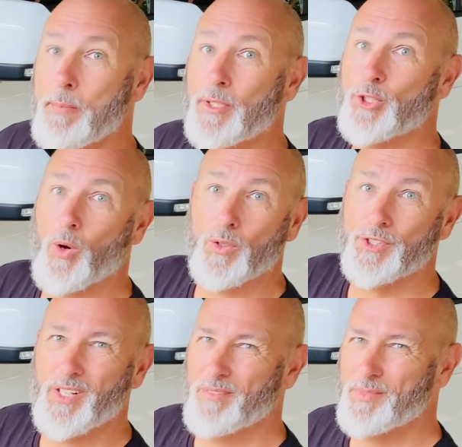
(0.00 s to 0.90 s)
it charged
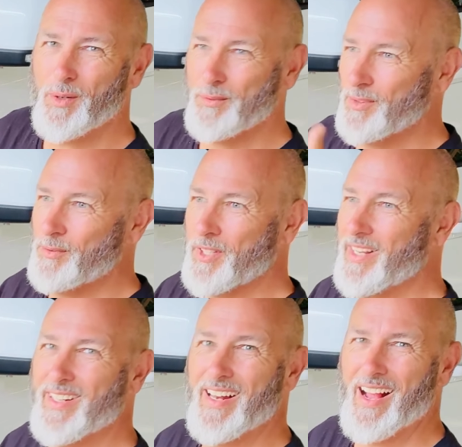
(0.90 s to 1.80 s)
up. Don't take
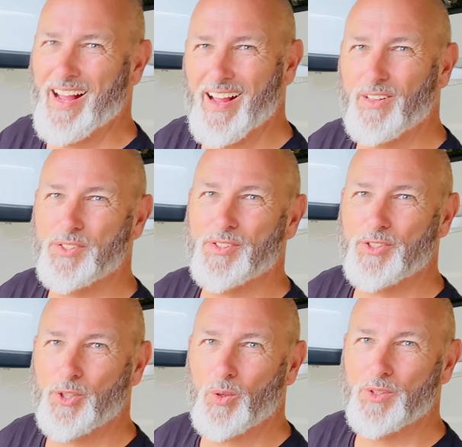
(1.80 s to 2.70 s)
it to the house to
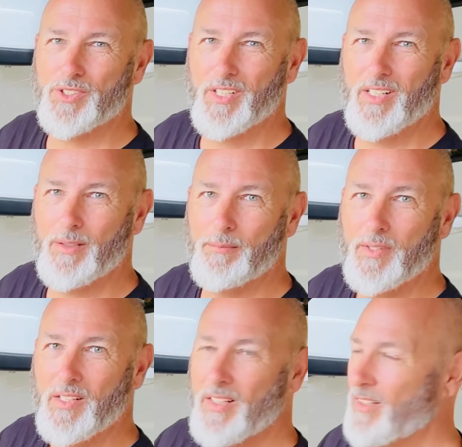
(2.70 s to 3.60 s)
charge it up.
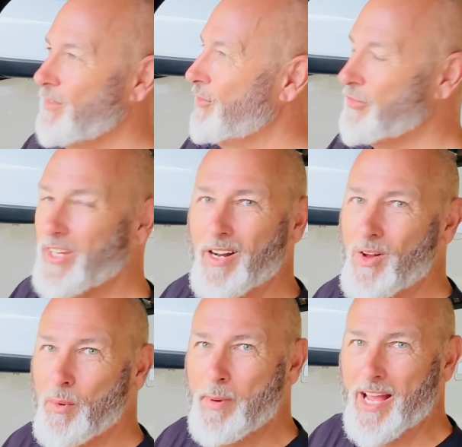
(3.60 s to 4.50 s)
You forget
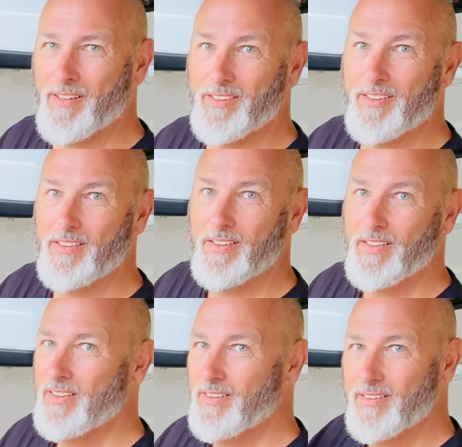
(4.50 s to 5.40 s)
all about it.
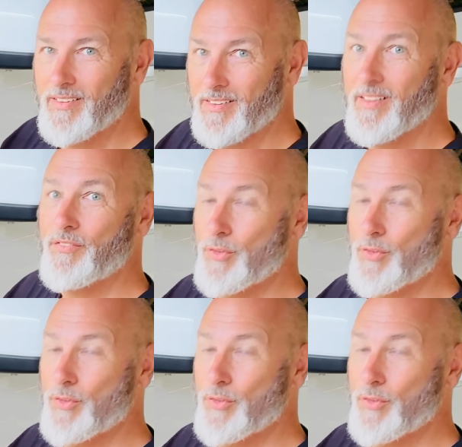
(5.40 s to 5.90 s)
If